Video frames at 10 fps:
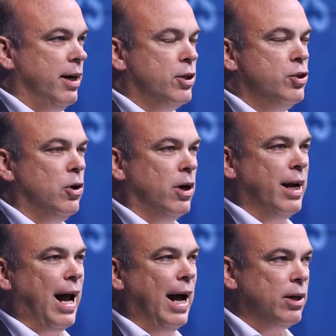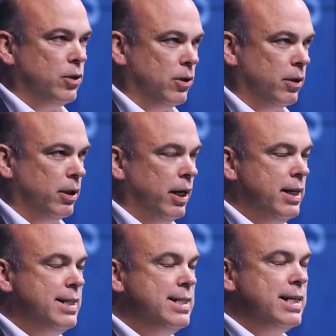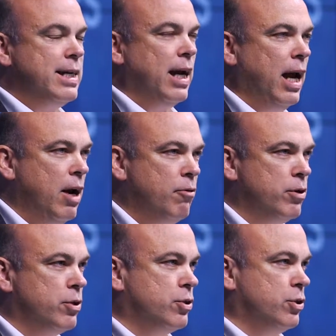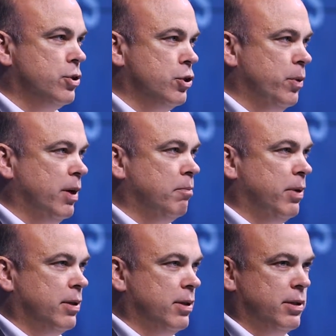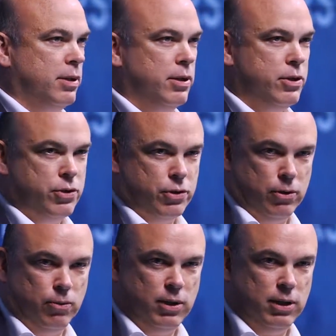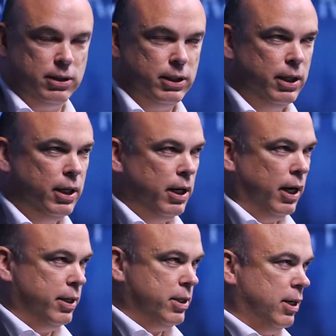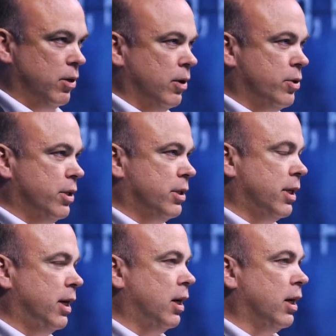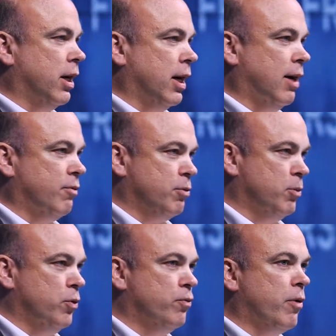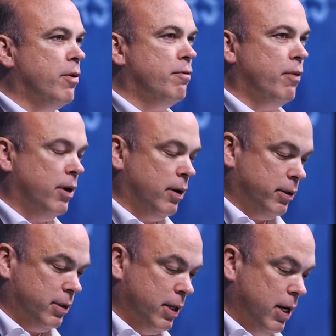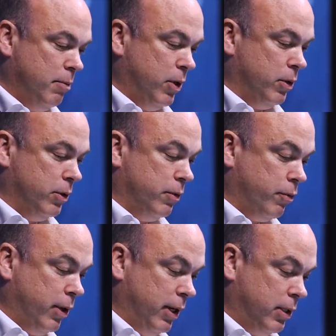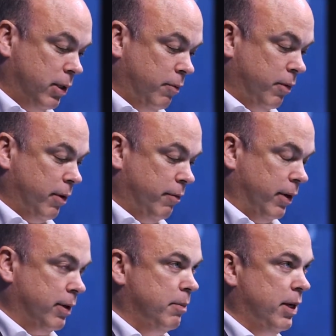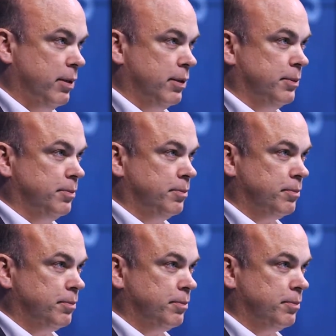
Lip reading: It is not an add-on. It is inherent to doing business in the digital world. And the technologies there are going to have to move very fast because the threats are very fundamental.